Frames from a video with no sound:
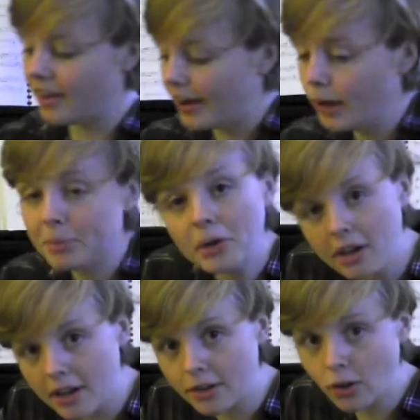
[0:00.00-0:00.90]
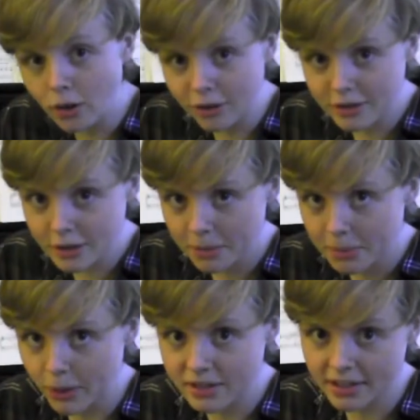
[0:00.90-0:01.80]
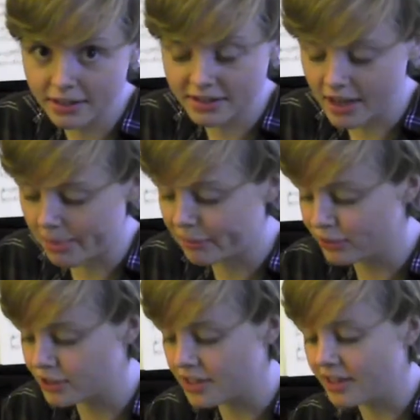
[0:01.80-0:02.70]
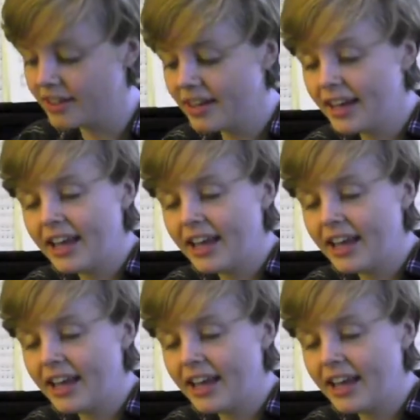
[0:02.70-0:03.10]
I hope you all got holes poked in the top of your tin.